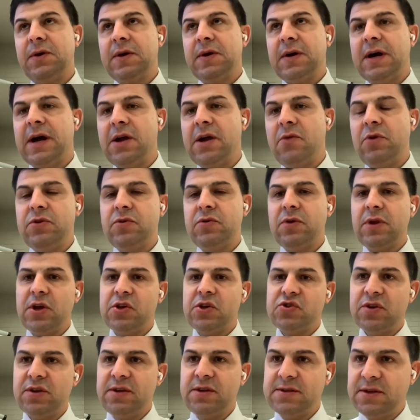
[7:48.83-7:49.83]
higher
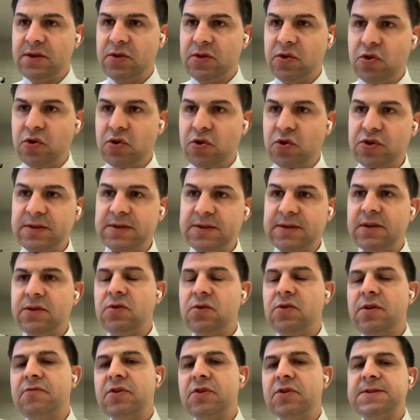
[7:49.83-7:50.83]
education institutions and
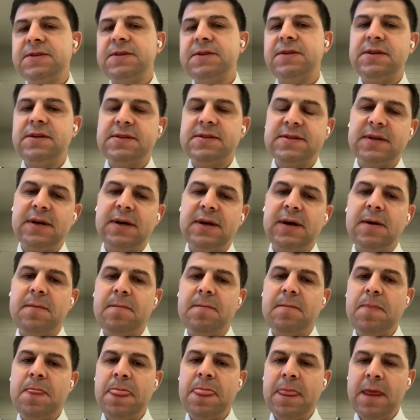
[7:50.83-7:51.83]
universities
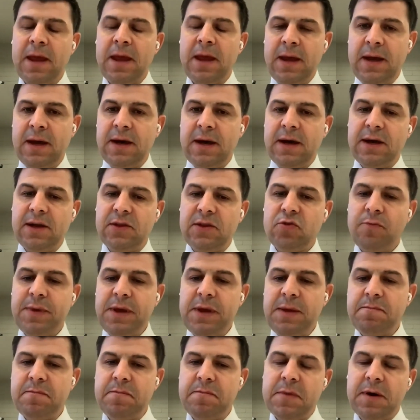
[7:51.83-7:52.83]
to
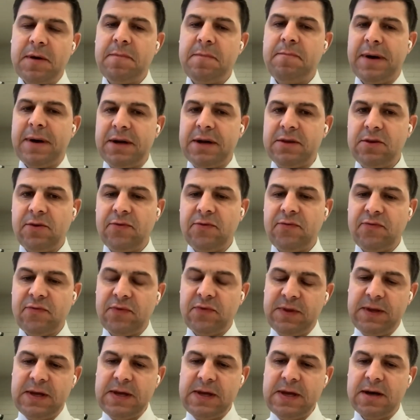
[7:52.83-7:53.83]
be part of
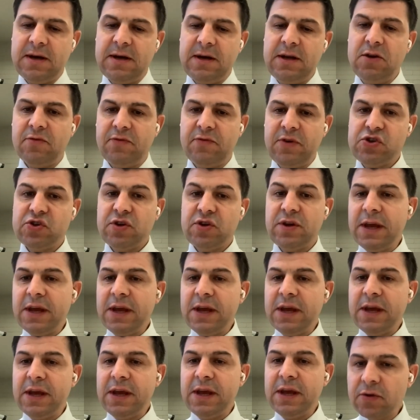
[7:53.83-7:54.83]
the innovation
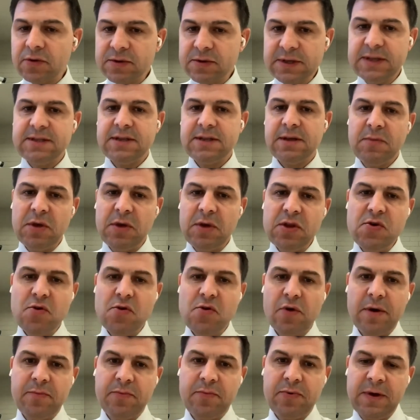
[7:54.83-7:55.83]
ecosystem in
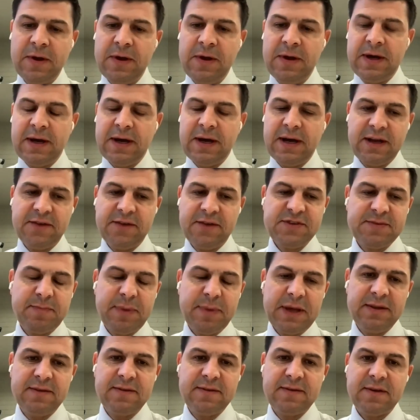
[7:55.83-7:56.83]
Europe. I have
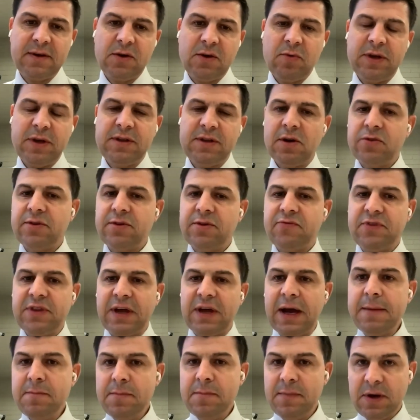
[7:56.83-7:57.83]
spent quite a lot of
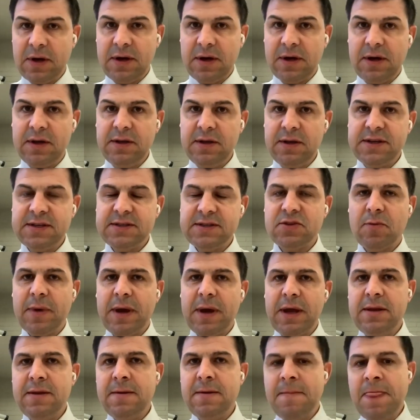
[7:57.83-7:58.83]
time in this
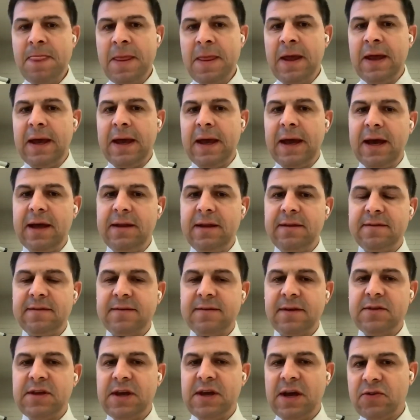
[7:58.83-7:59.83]
domain. And the